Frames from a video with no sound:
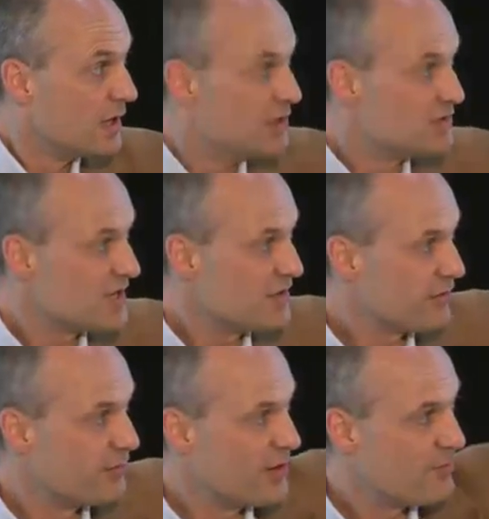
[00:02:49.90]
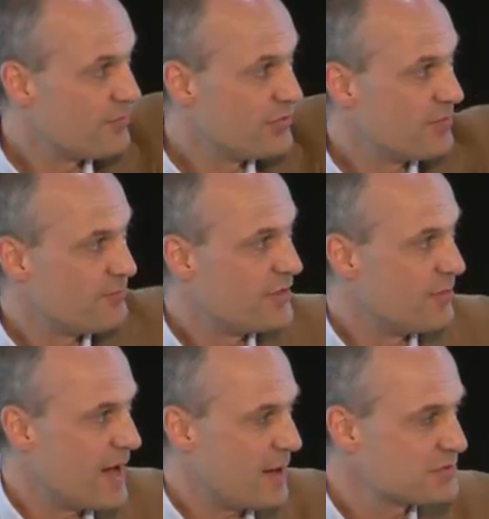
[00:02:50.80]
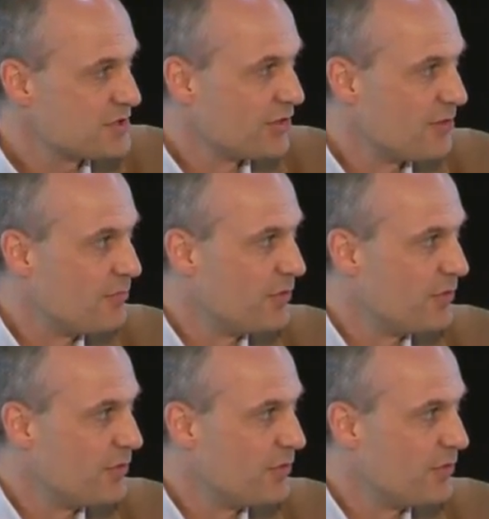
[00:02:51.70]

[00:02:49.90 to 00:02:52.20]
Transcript: You see from the, the, the, maps on the,